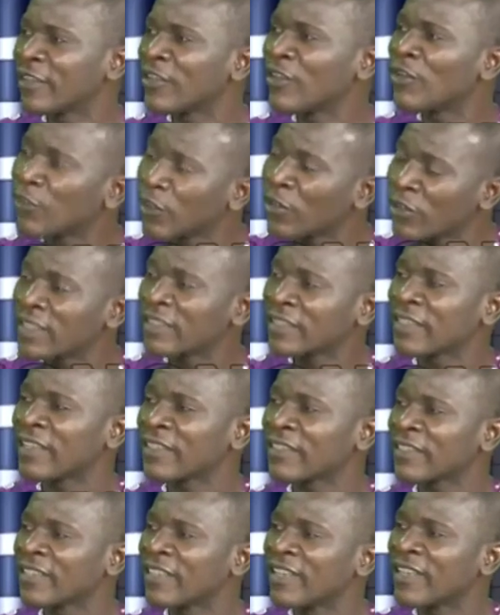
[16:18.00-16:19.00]
For
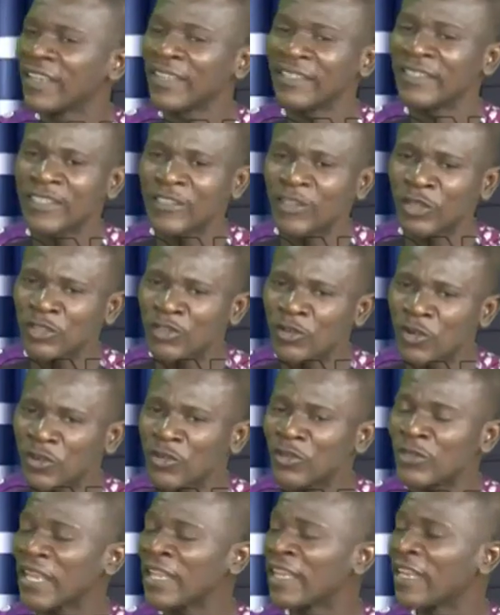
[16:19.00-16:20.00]
instance, in the just
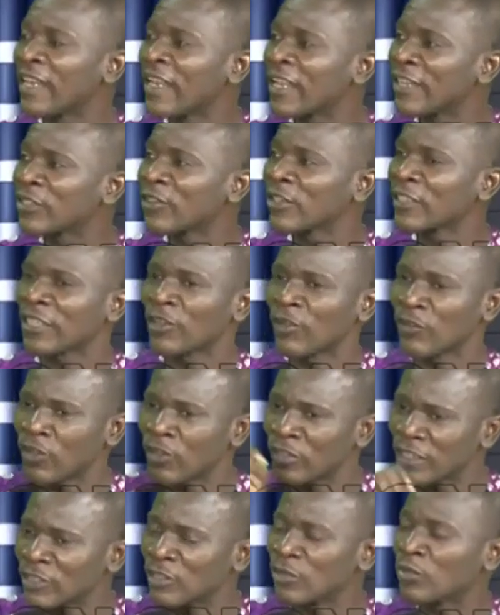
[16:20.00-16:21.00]
concluded elections and of course
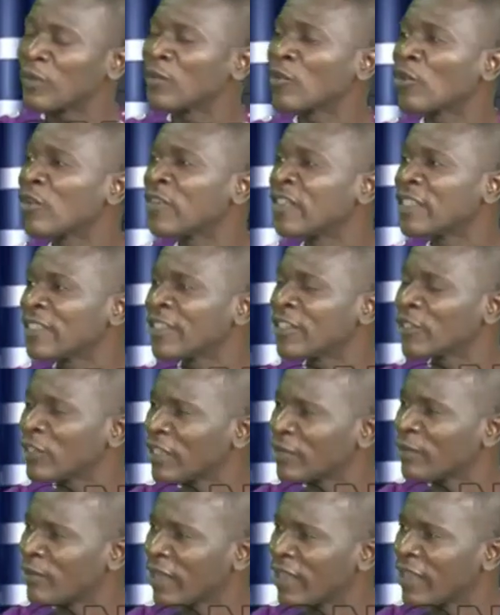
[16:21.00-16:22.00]
the Supreme Court decision
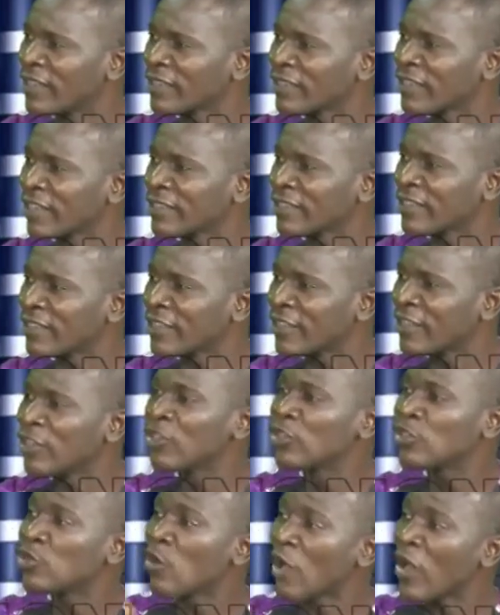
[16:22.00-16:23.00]
in Bayelsa State,
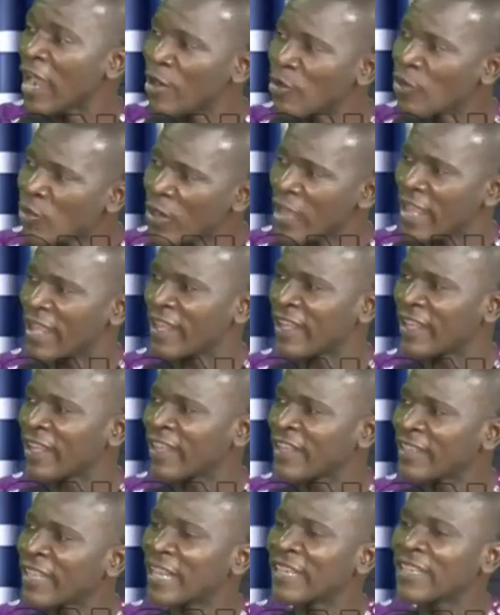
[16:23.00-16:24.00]
you are aware
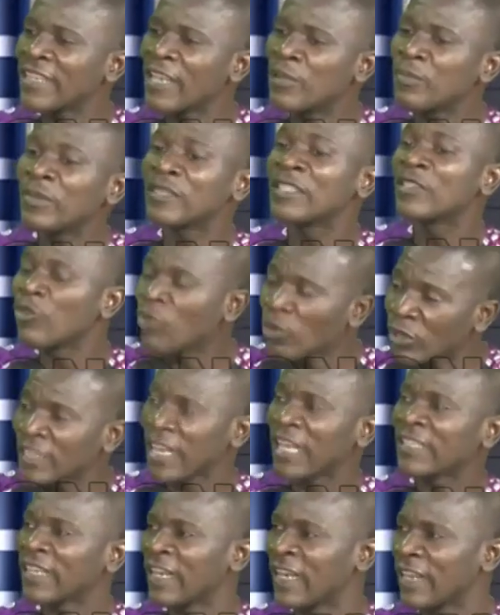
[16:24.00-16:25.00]
that the APC won
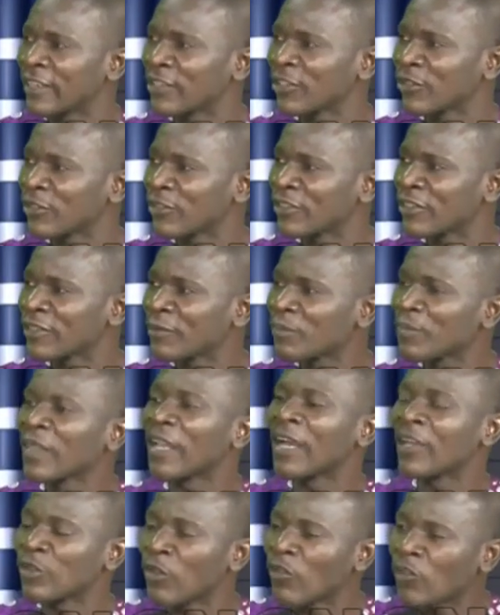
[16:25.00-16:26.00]
that election. Mm.
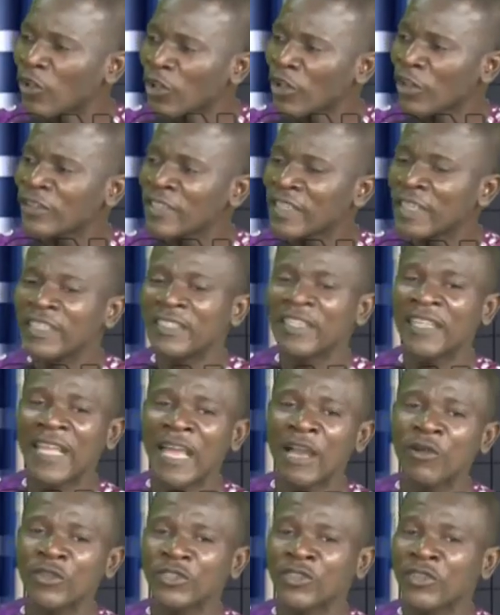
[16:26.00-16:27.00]
And of course, the guy
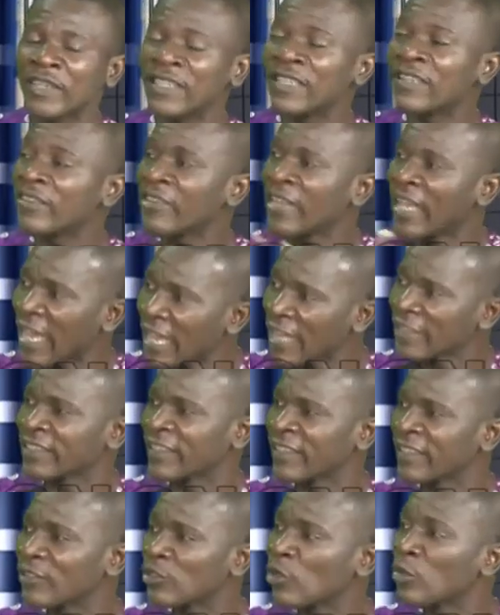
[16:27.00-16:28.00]
was already
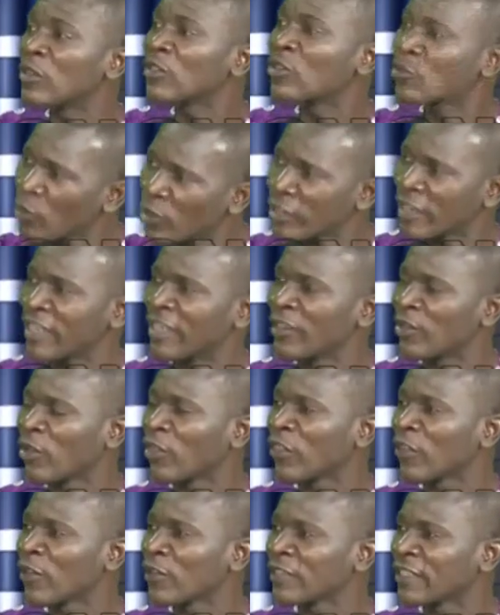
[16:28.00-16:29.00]
rehearsing to be sworn in on
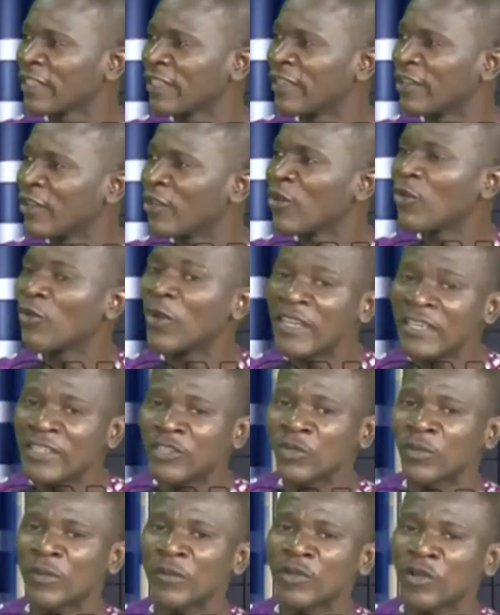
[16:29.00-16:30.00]
Thursday when the
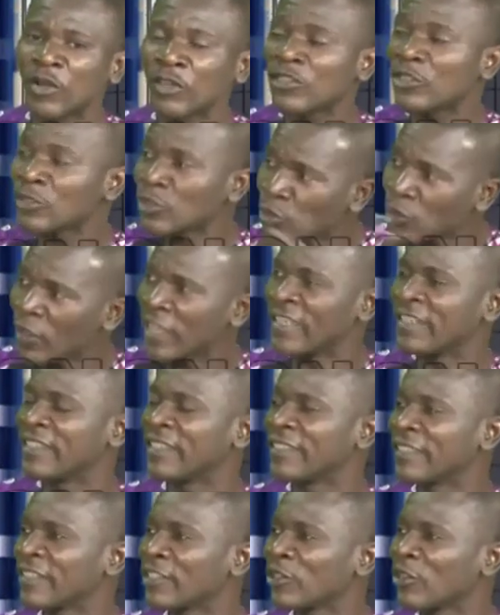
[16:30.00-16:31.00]
Supreme Court took a
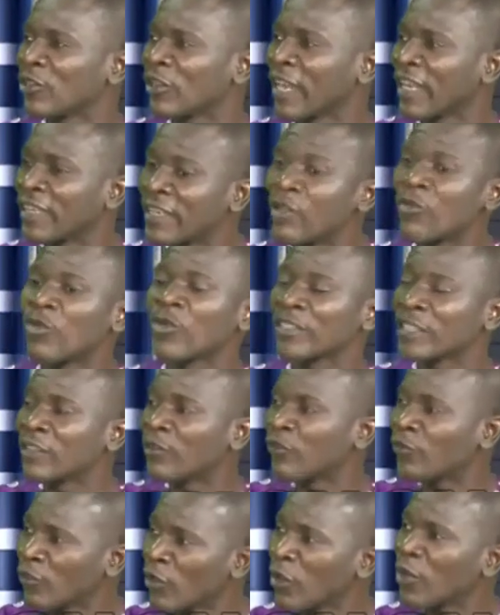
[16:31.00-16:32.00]
decision and he was
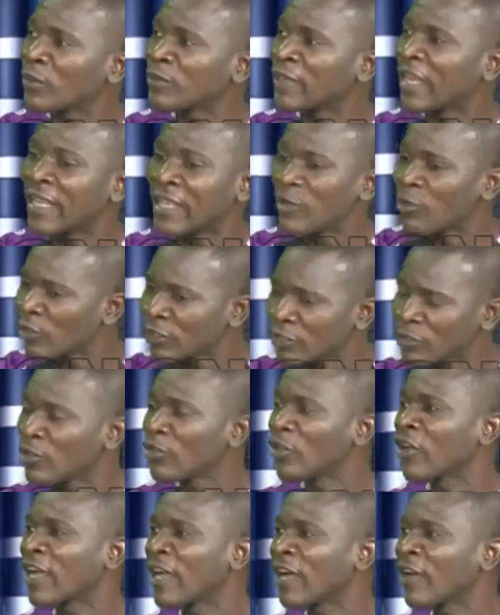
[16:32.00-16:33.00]
informed that he was no
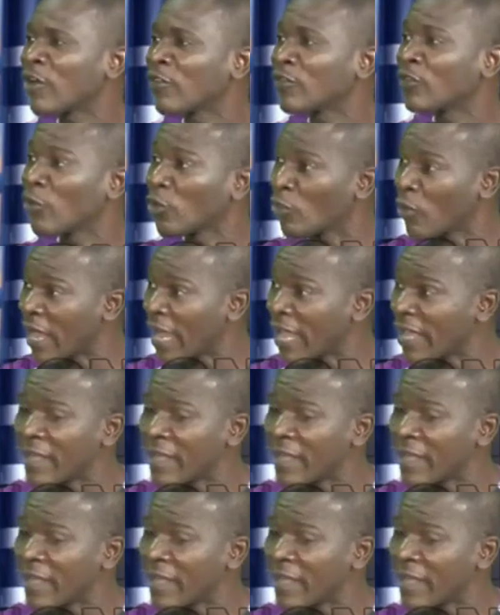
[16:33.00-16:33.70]
longer governor. Why?